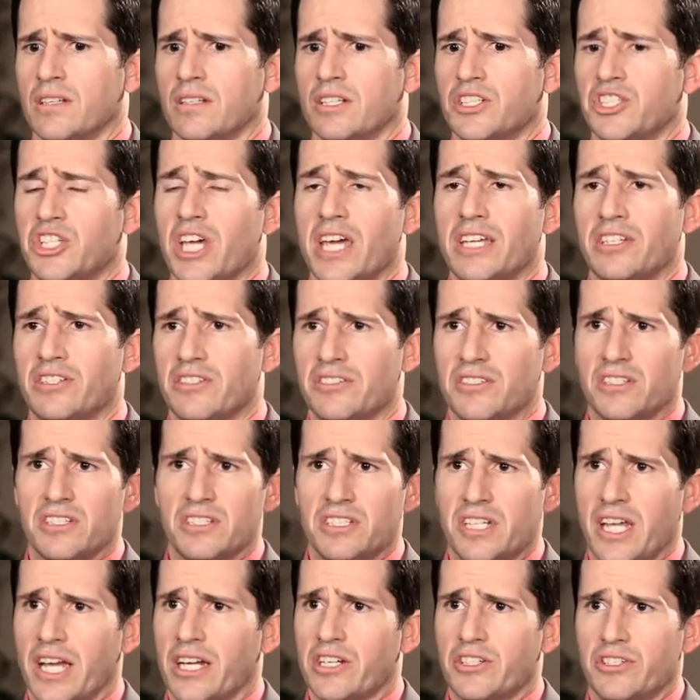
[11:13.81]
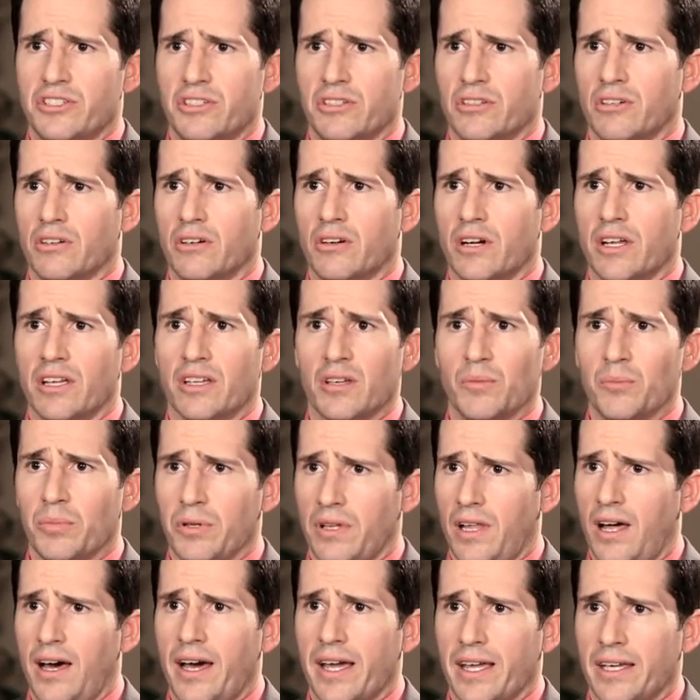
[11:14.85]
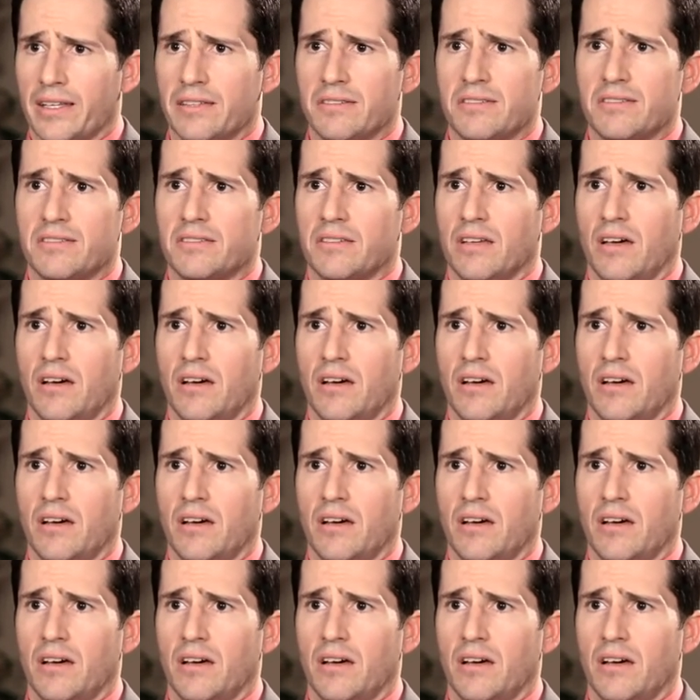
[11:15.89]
changes in texture and compliance